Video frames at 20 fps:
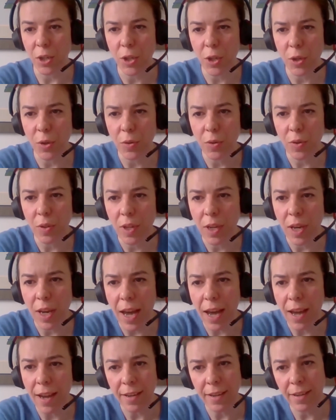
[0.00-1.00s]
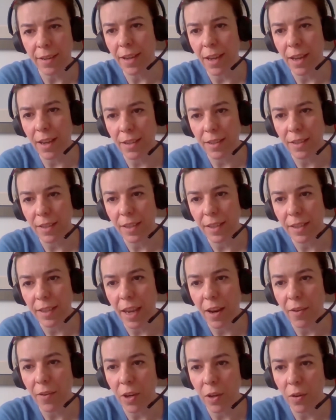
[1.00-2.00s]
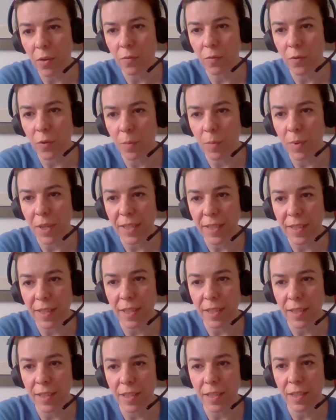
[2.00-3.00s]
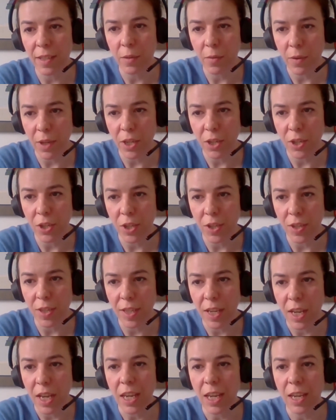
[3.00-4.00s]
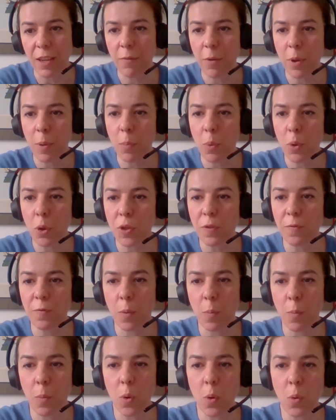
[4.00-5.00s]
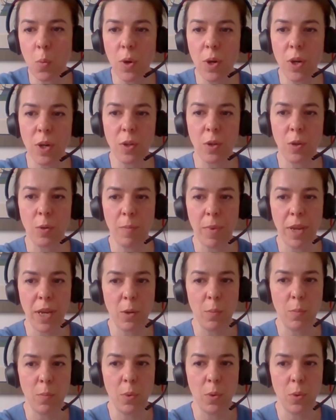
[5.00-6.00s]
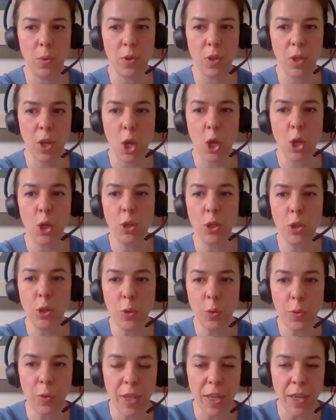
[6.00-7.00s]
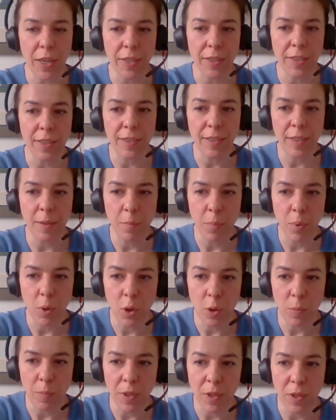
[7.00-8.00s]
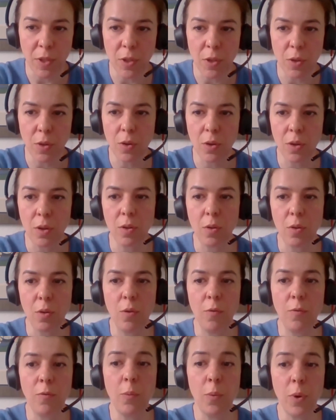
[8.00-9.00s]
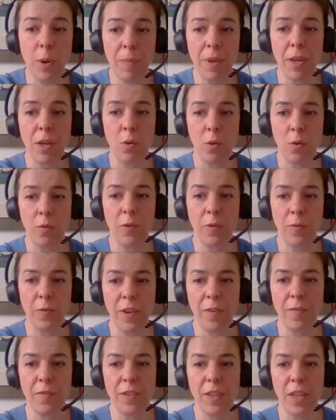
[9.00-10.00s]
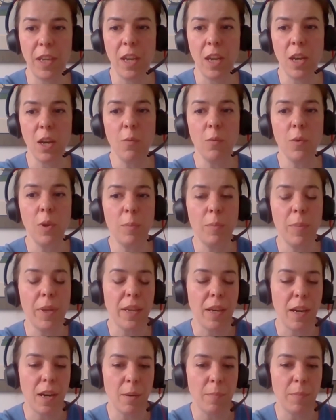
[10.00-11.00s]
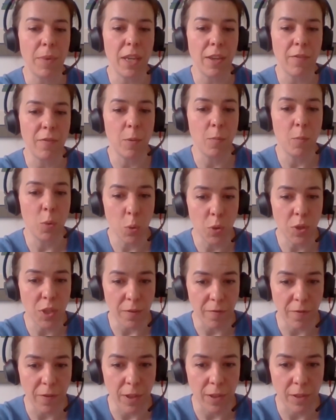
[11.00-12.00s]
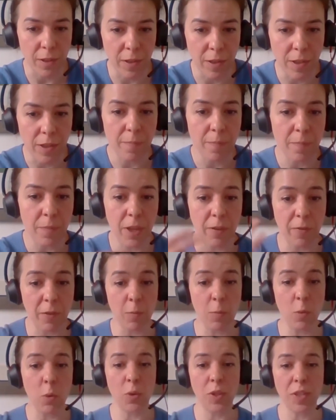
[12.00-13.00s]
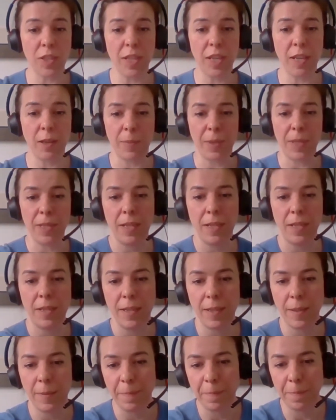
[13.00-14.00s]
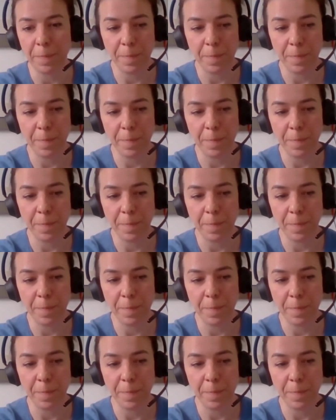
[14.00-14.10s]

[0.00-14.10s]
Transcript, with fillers: So uh, Anna asked carrying on from Liz's questions, if we push for more work on menopause, do you think that employment uh, of women over 50 will become even more difficult, even more stigmatized?